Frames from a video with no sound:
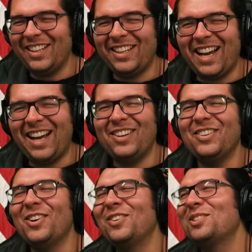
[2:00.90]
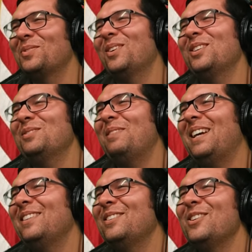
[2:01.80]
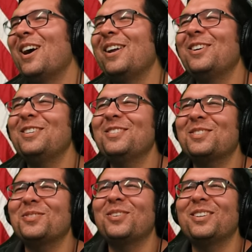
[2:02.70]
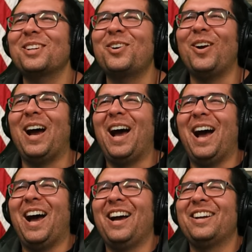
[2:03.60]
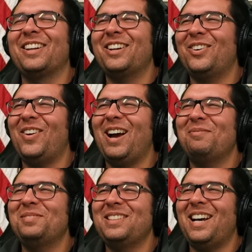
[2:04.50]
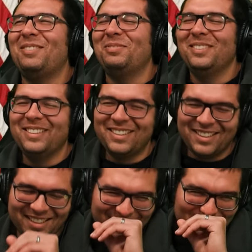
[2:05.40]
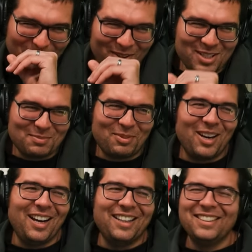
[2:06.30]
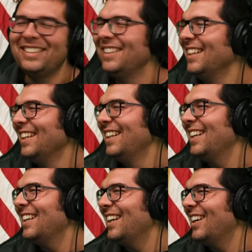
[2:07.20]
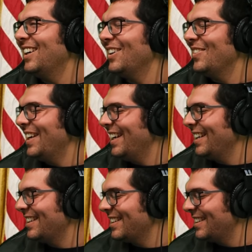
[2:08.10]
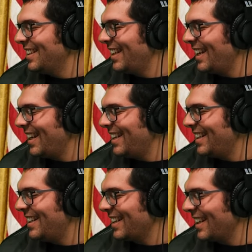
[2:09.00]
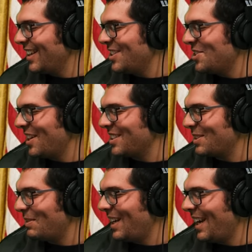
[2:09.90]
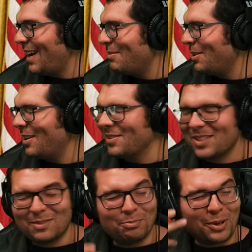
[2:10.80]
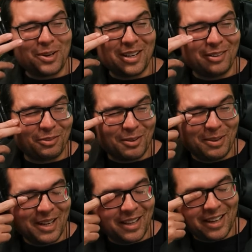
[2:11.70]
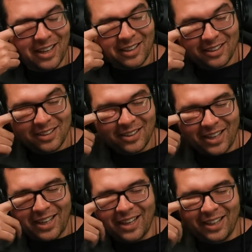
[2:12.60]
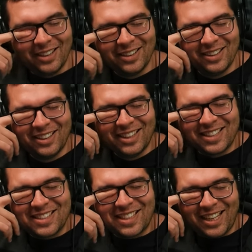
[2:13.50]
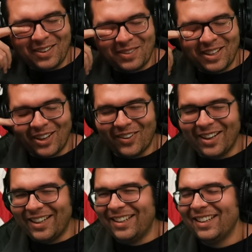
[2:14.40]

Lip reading: I don't know what's worse, man. The nutters or the crop top sports bra? Oh, man. I gotta adjust my eyeballs. Burning for a minute there. Okay. Let's keep going.